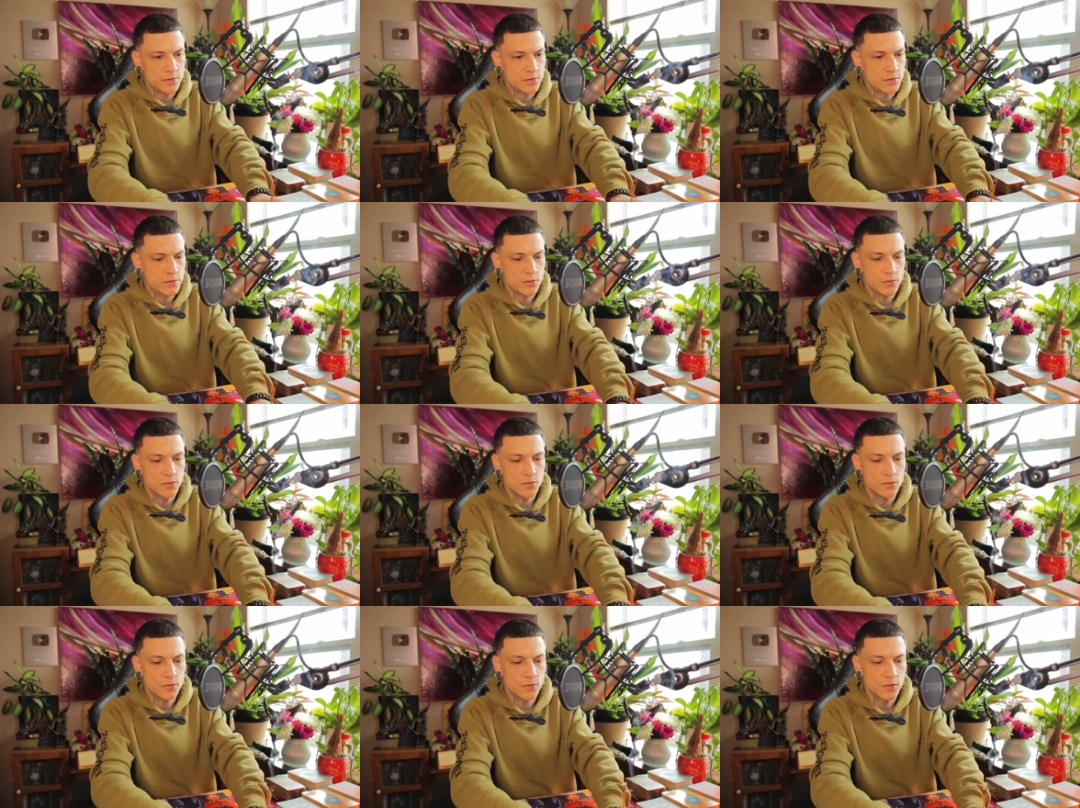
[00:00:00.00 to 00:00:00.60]

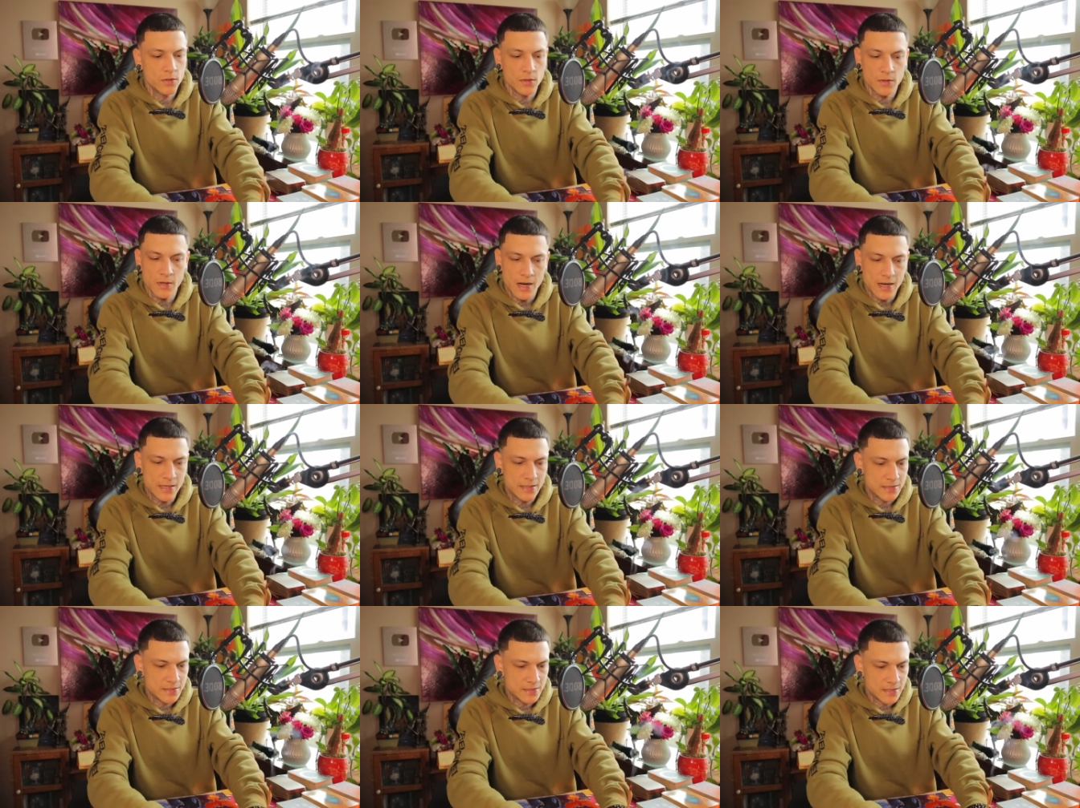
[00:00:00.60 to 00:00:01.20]
to your
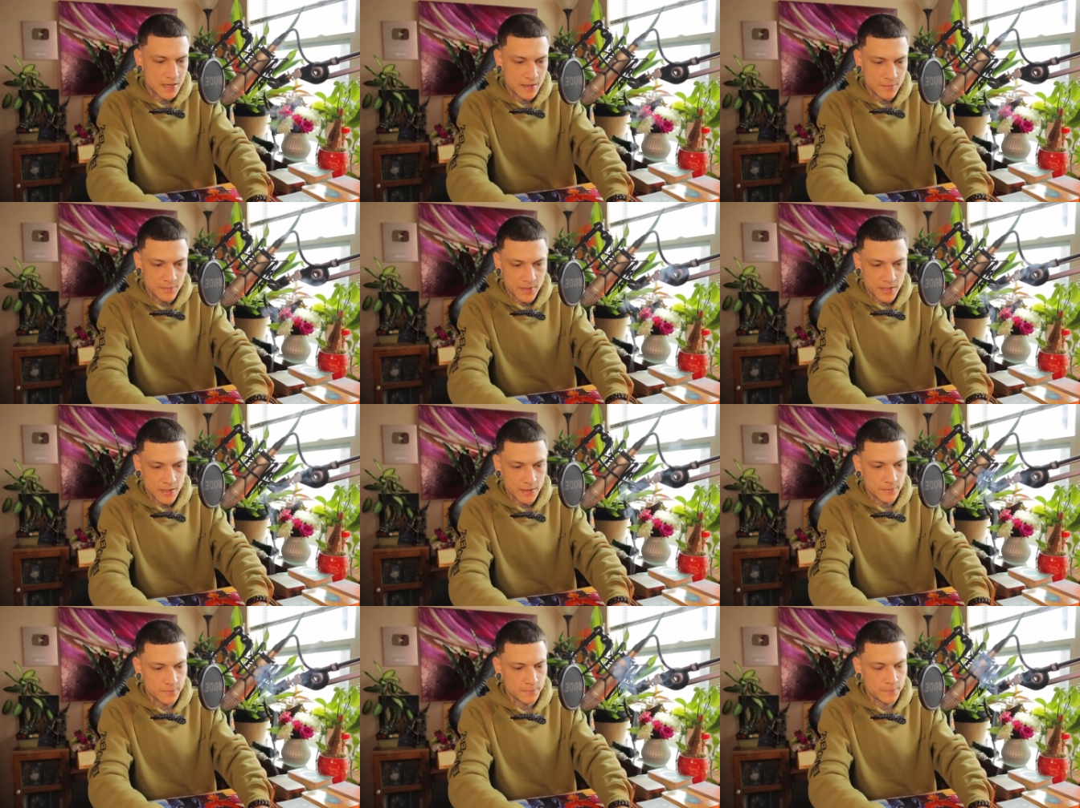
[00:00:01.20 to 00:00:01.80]
highest
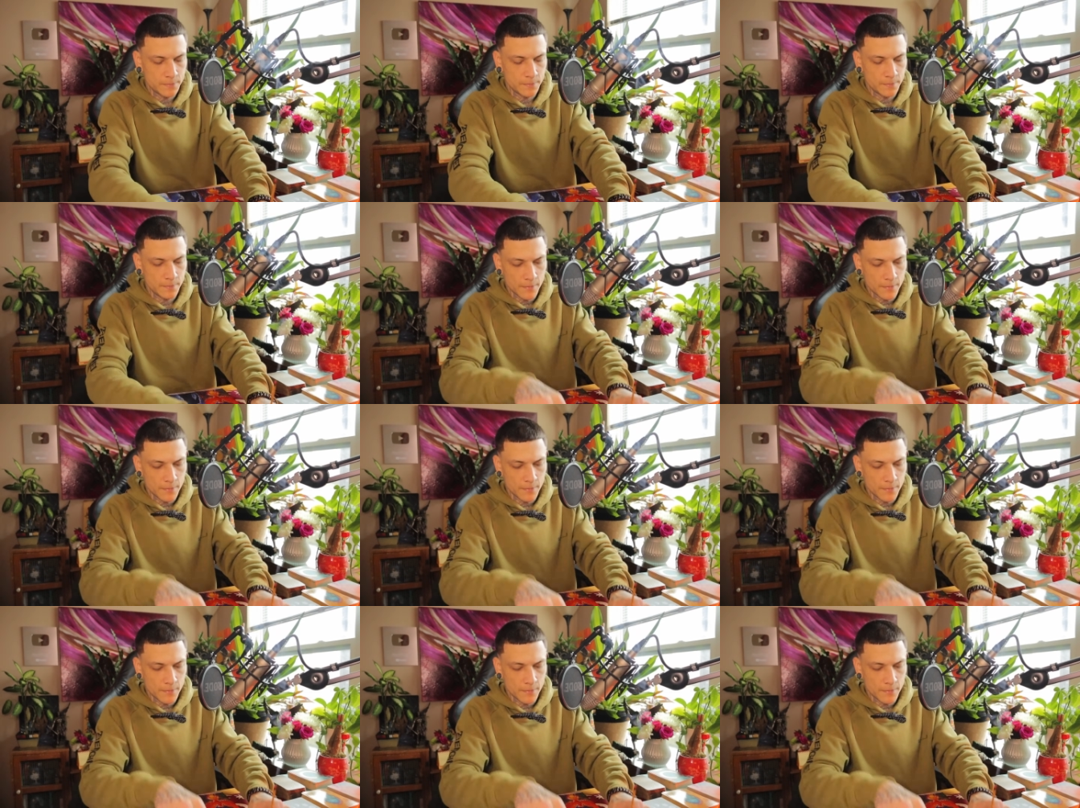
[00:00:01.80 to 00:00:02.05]
timeline.